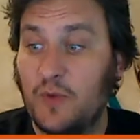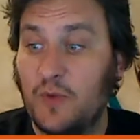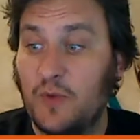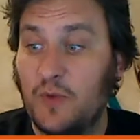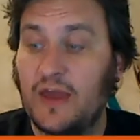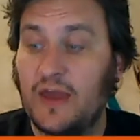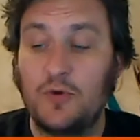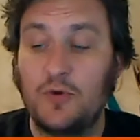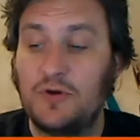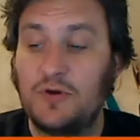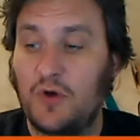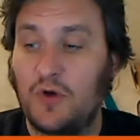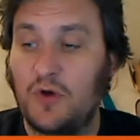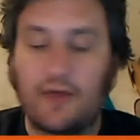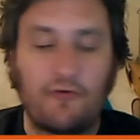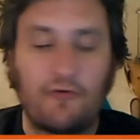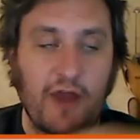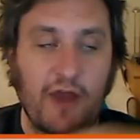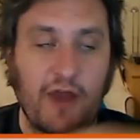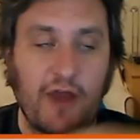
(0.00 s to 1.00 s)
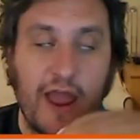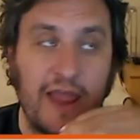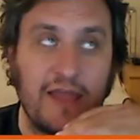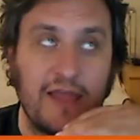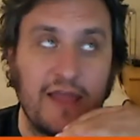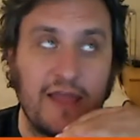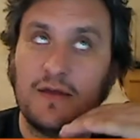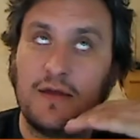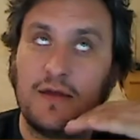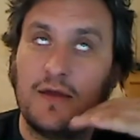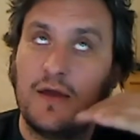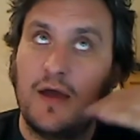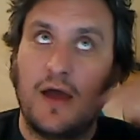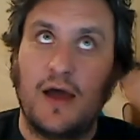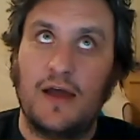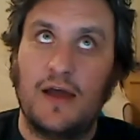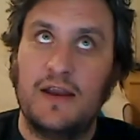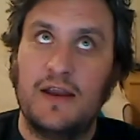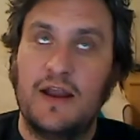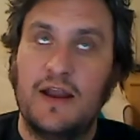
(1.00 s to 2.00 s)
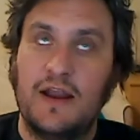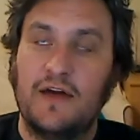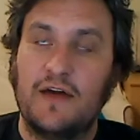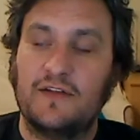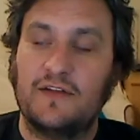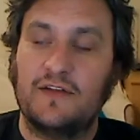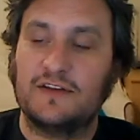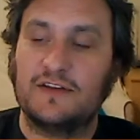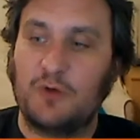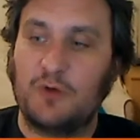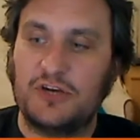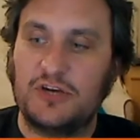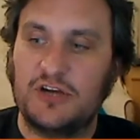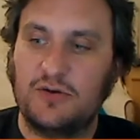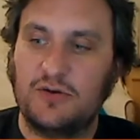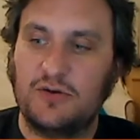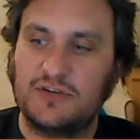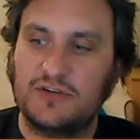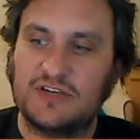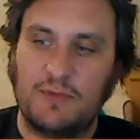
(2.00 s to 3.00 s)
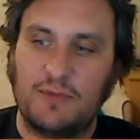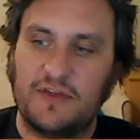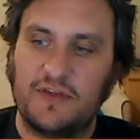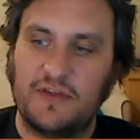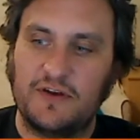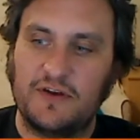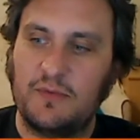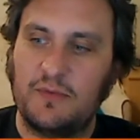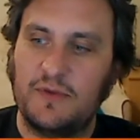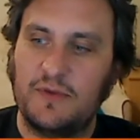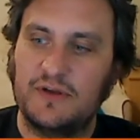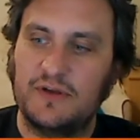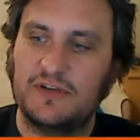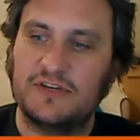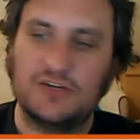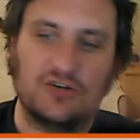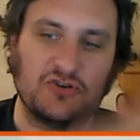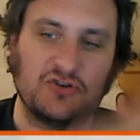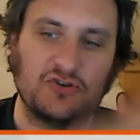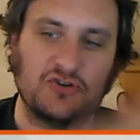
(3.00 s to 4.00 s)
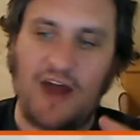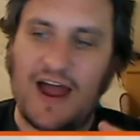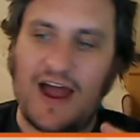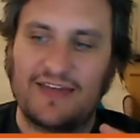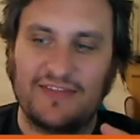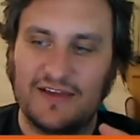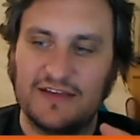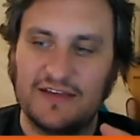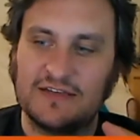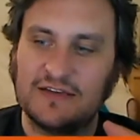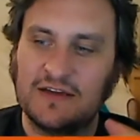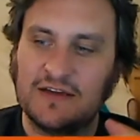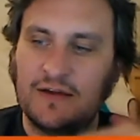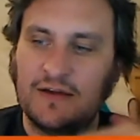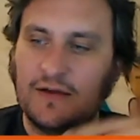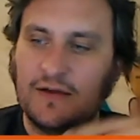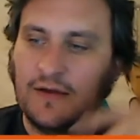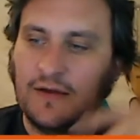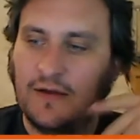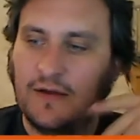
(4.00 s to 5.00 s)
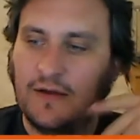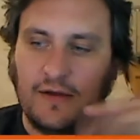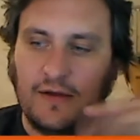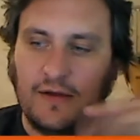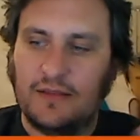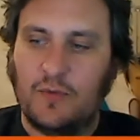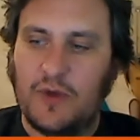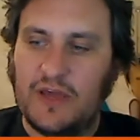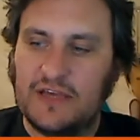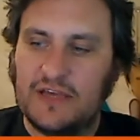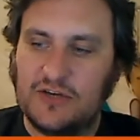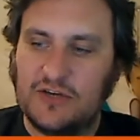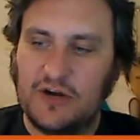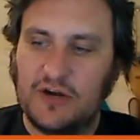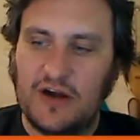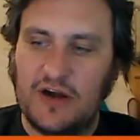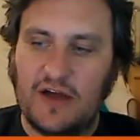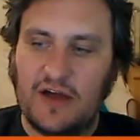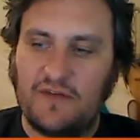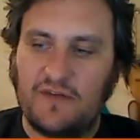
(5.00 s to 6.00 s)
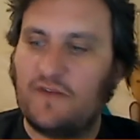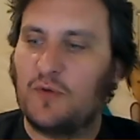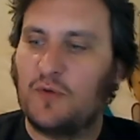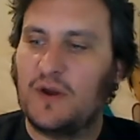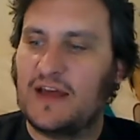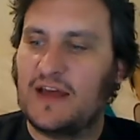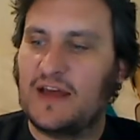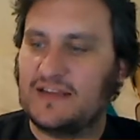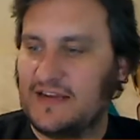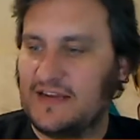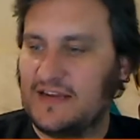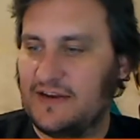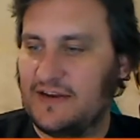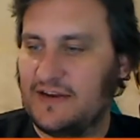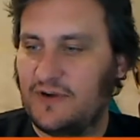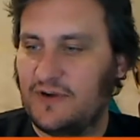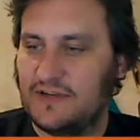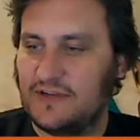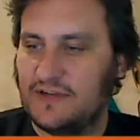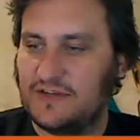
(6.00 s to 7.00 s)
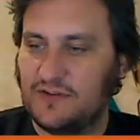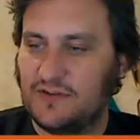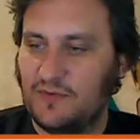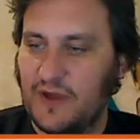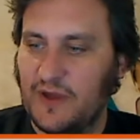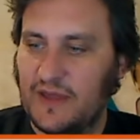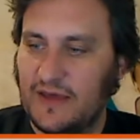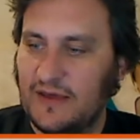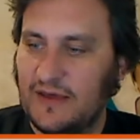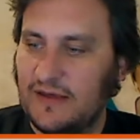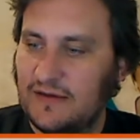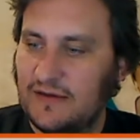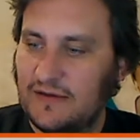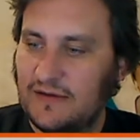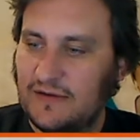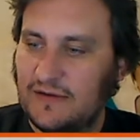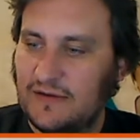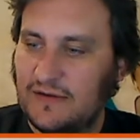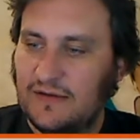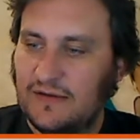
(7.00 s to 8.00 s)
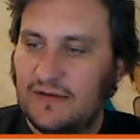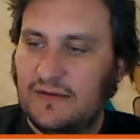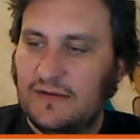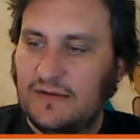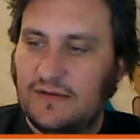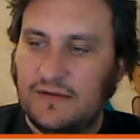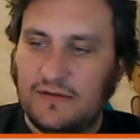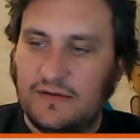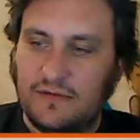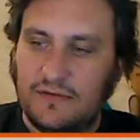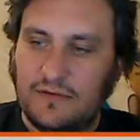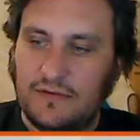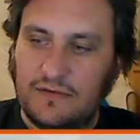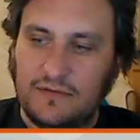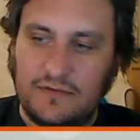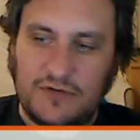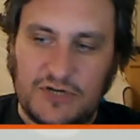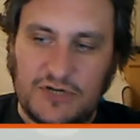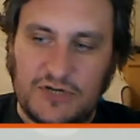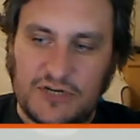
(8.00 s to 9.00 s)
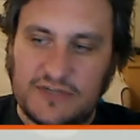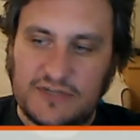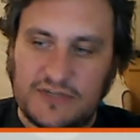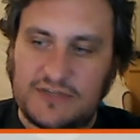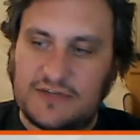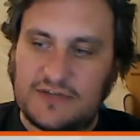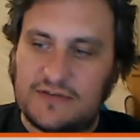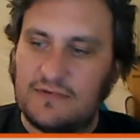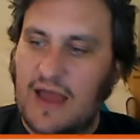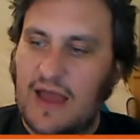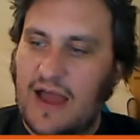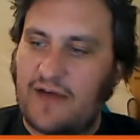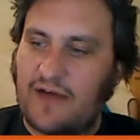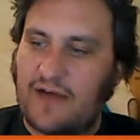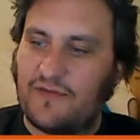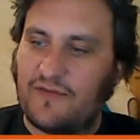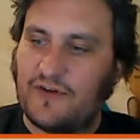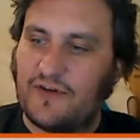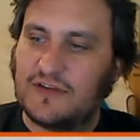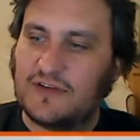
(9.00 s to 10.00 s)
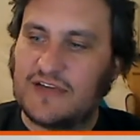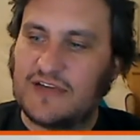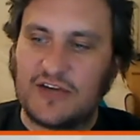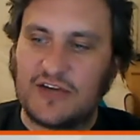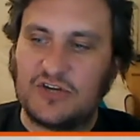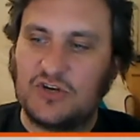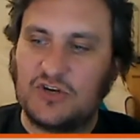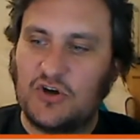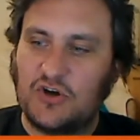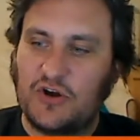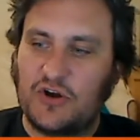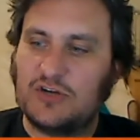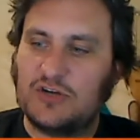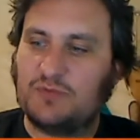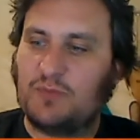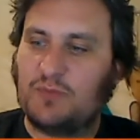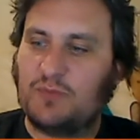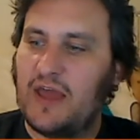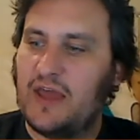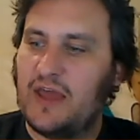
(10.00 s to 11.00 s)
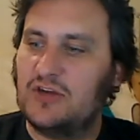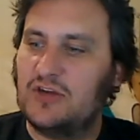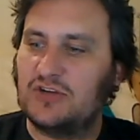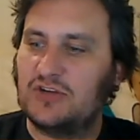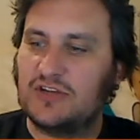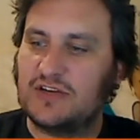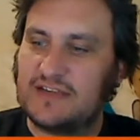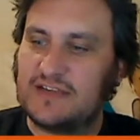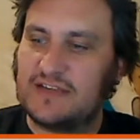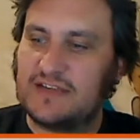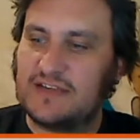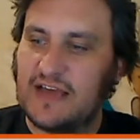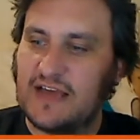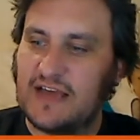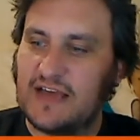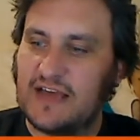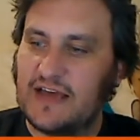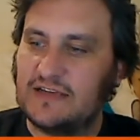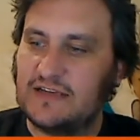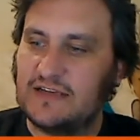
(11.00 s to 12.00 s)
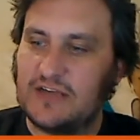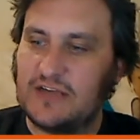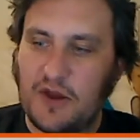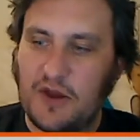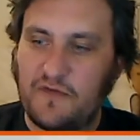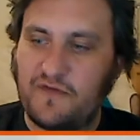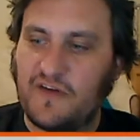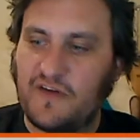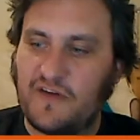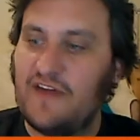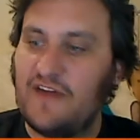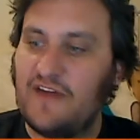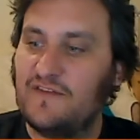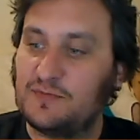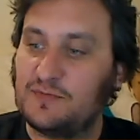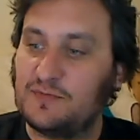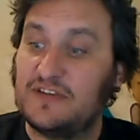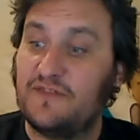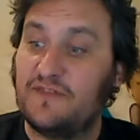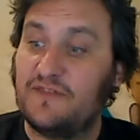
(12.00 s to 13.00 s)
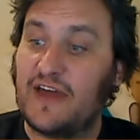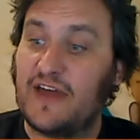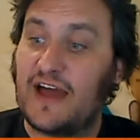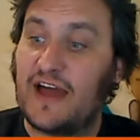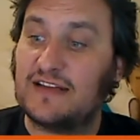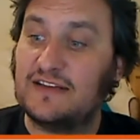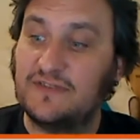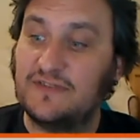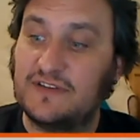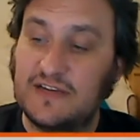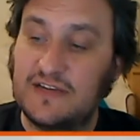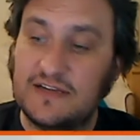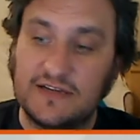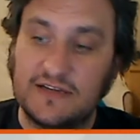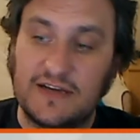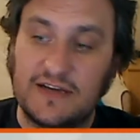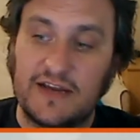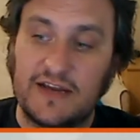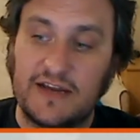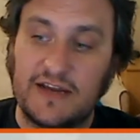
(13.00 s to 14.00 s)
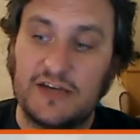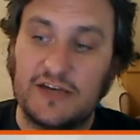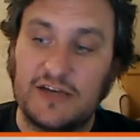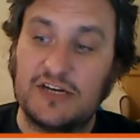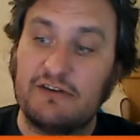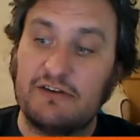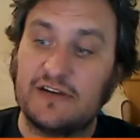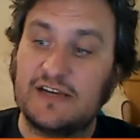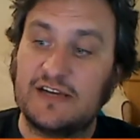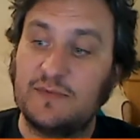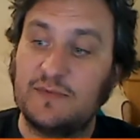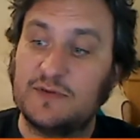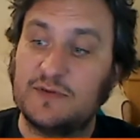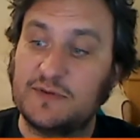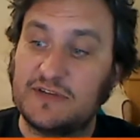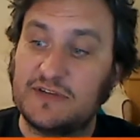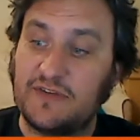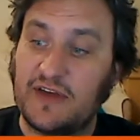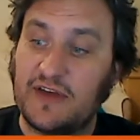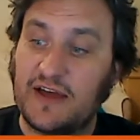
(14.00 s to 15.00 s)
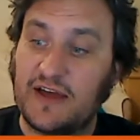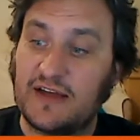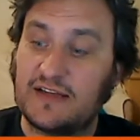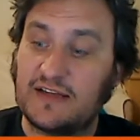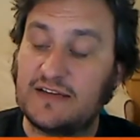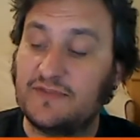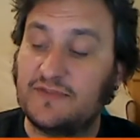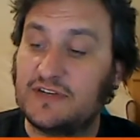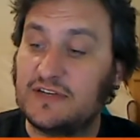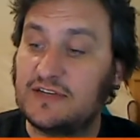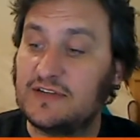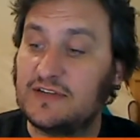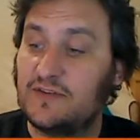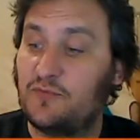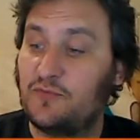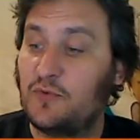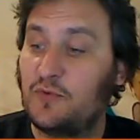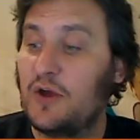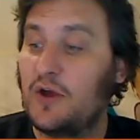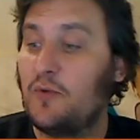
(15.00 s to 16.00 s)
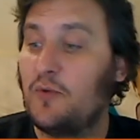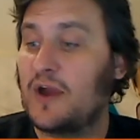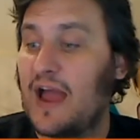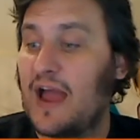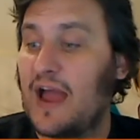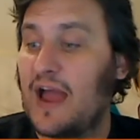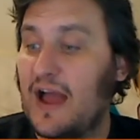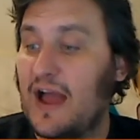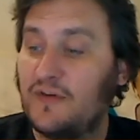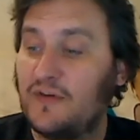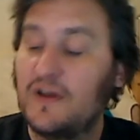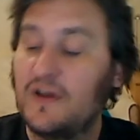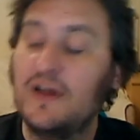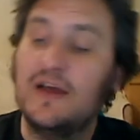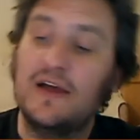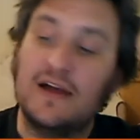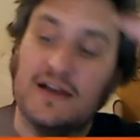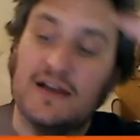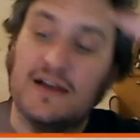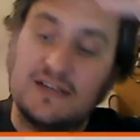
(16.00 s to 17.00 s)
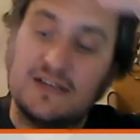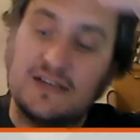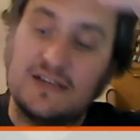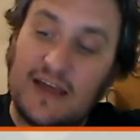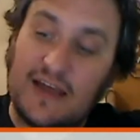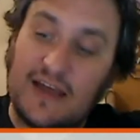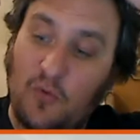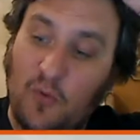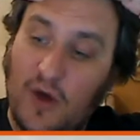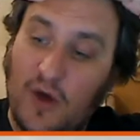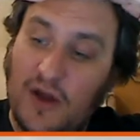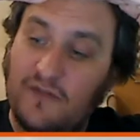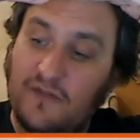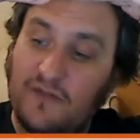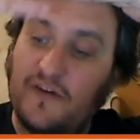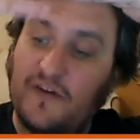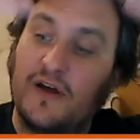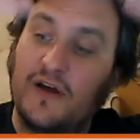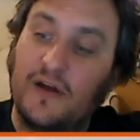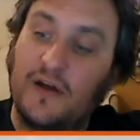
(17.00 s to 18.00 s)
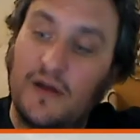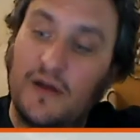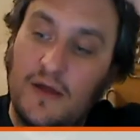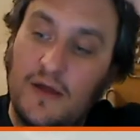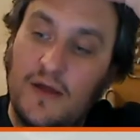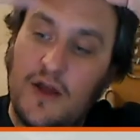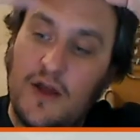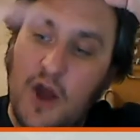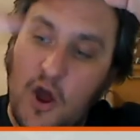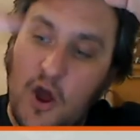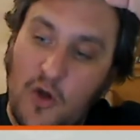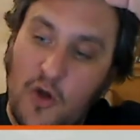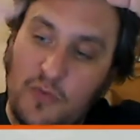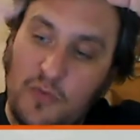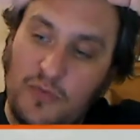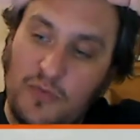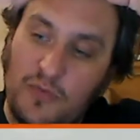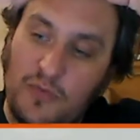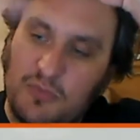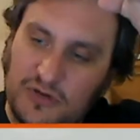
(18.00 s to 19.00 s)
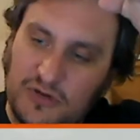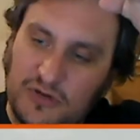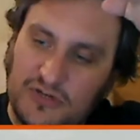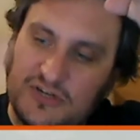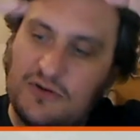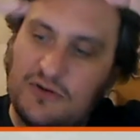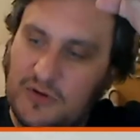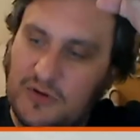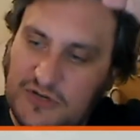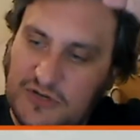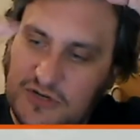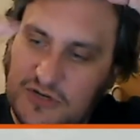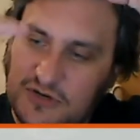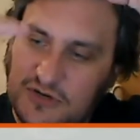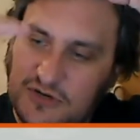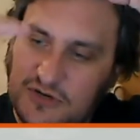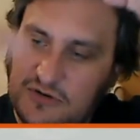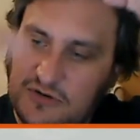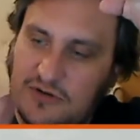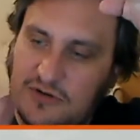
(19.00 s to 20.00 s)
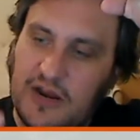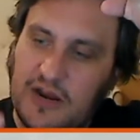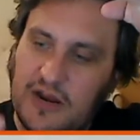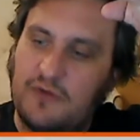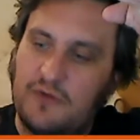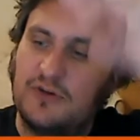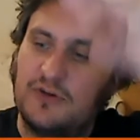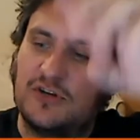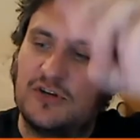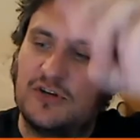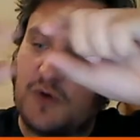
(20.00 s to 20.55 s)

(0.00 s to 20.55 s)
I wouldn't want to create another spreadsheet or some other document to track this. The wiki's good enough. Everyone has edit rights on the wiki. Just have a section on each page that says, flavor-specific activities and engineering team-specific activities. If we don't want to have a separate one for GNOME, Kubuntu, Lubuntu, just want to